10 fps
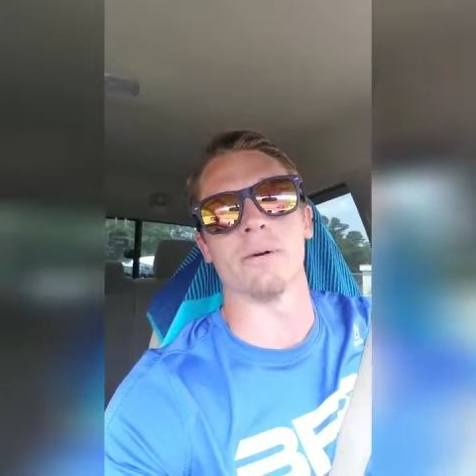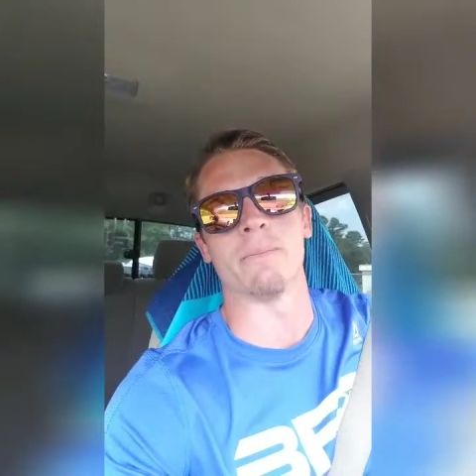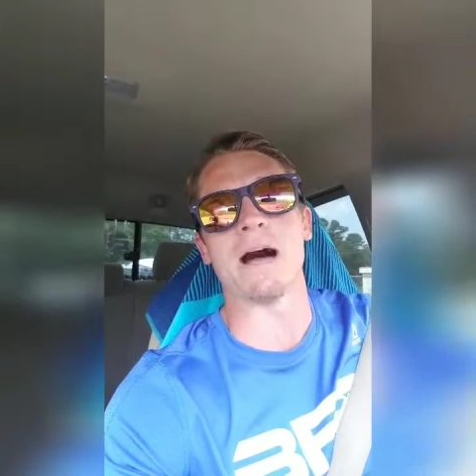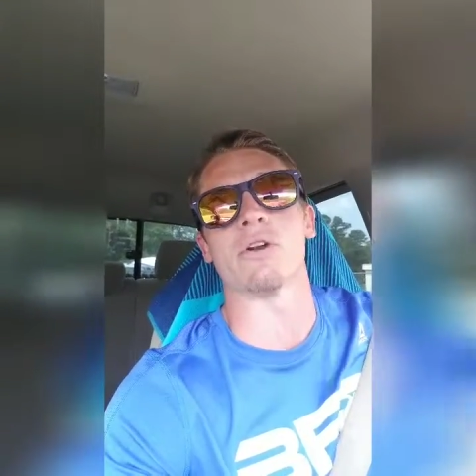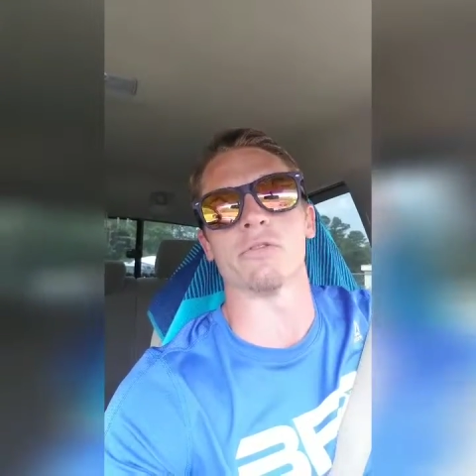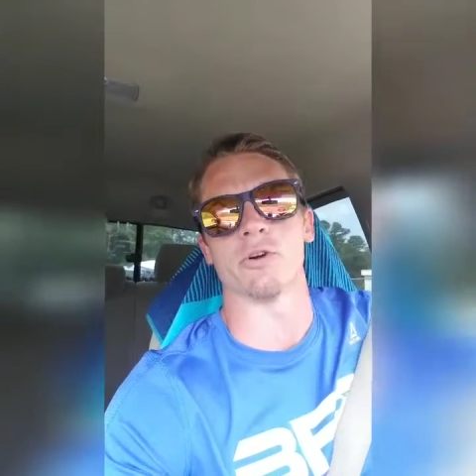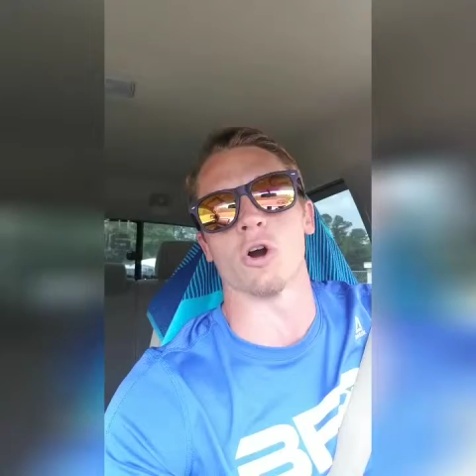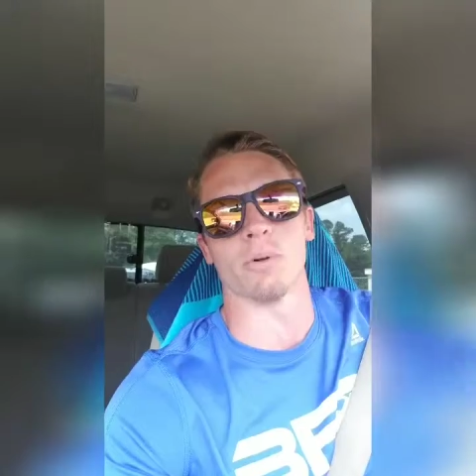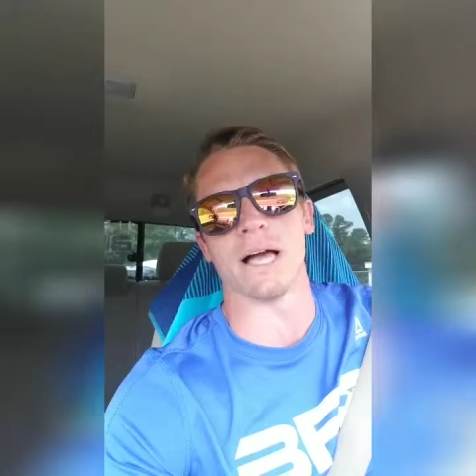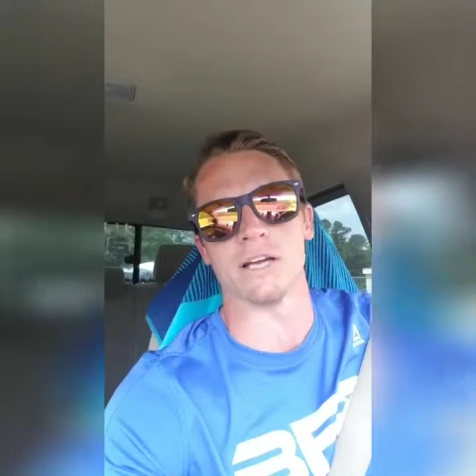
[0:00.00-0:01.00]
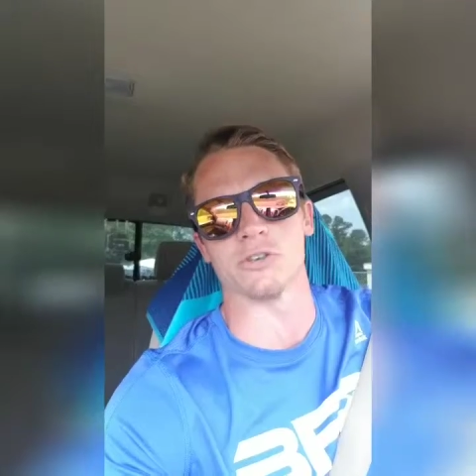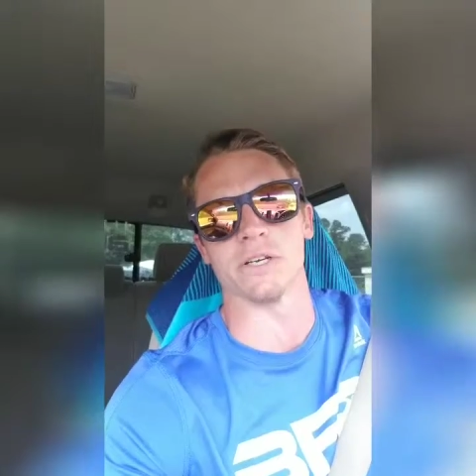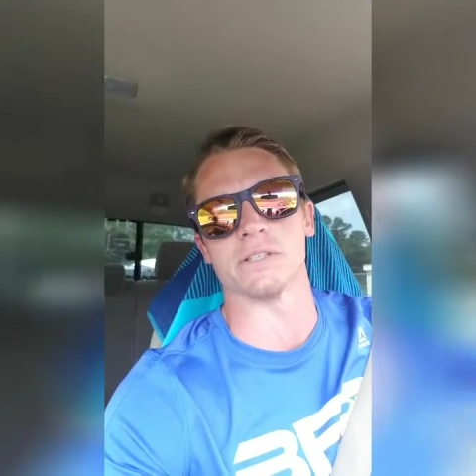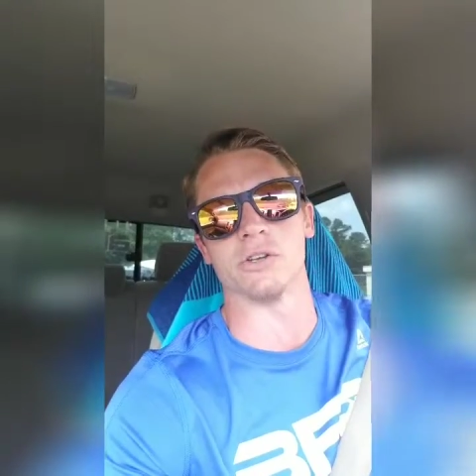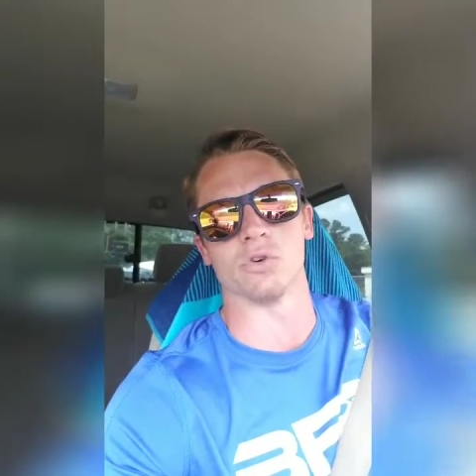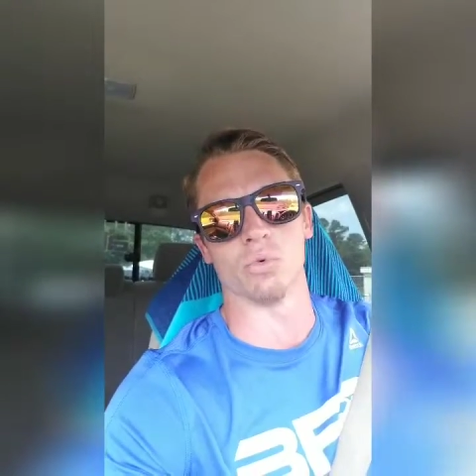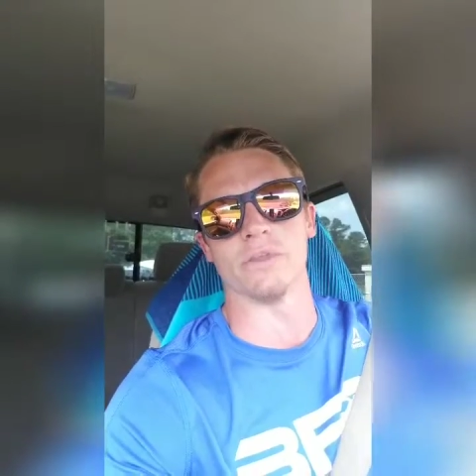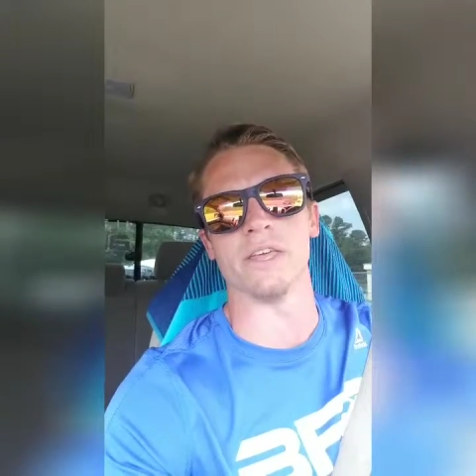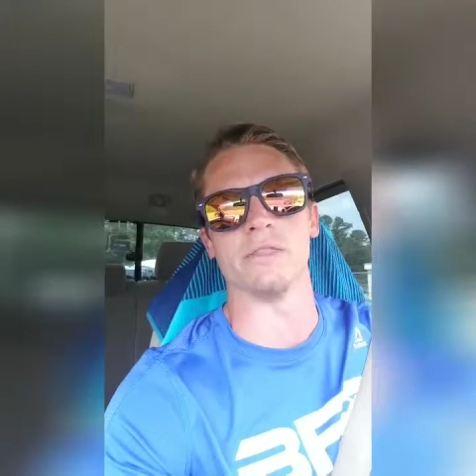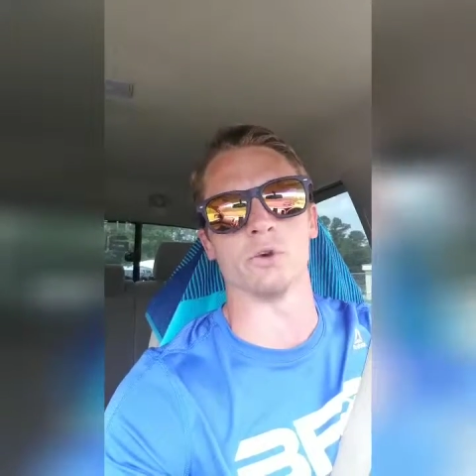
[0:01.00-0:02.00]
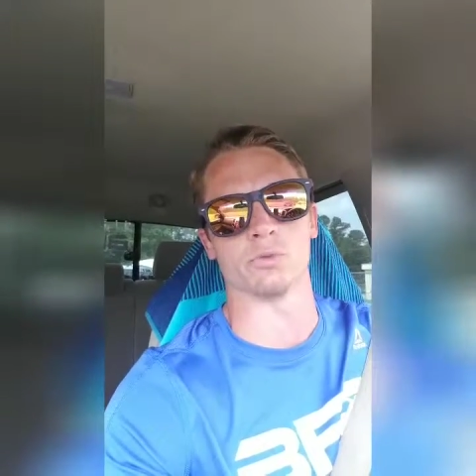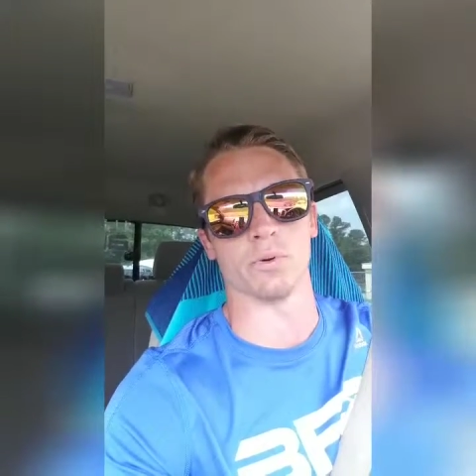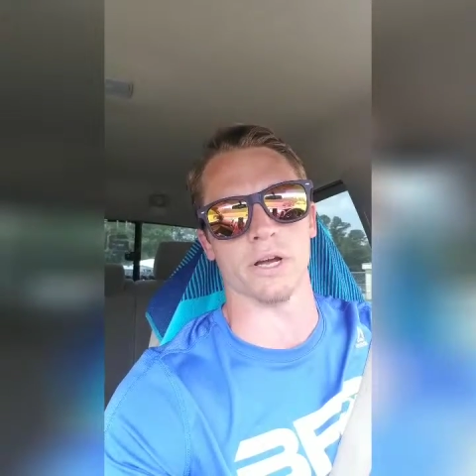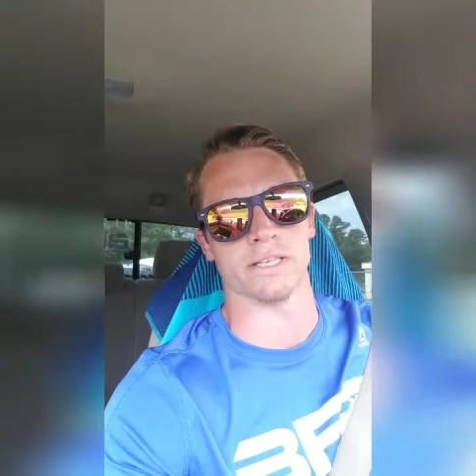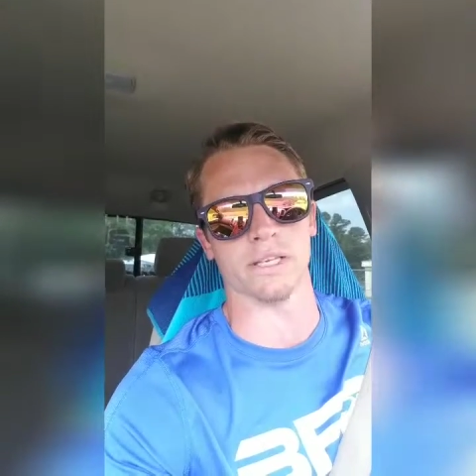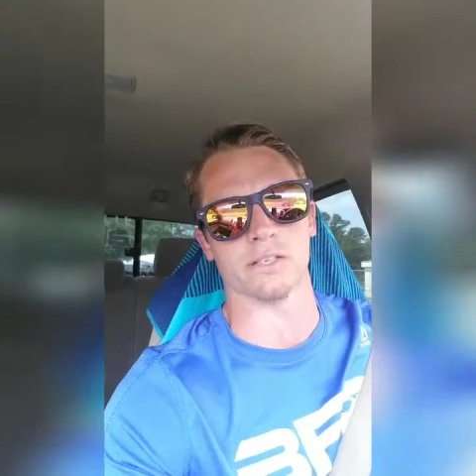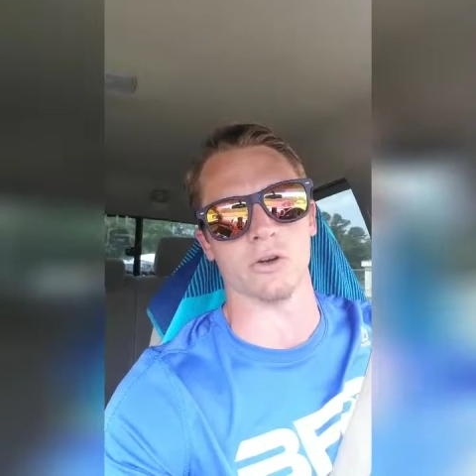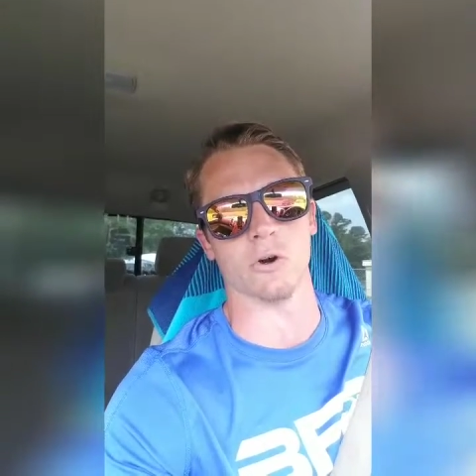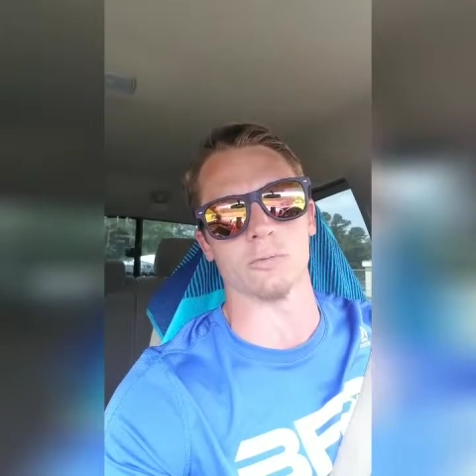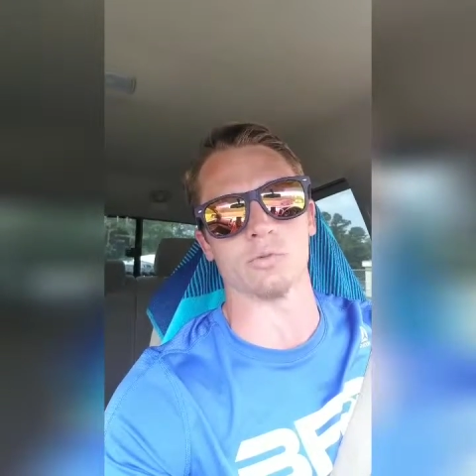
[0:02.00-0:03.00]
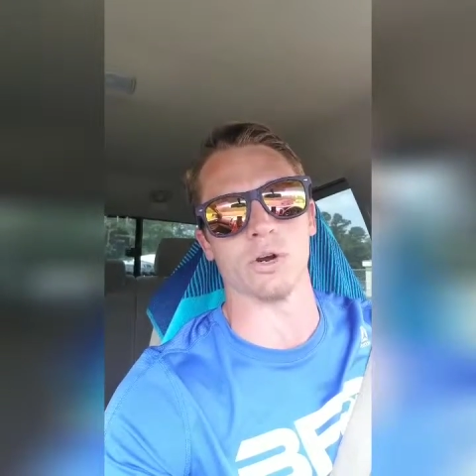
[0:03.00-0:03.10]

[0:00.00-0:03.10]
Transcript: amount of carbohydrates that are within those processed carbs.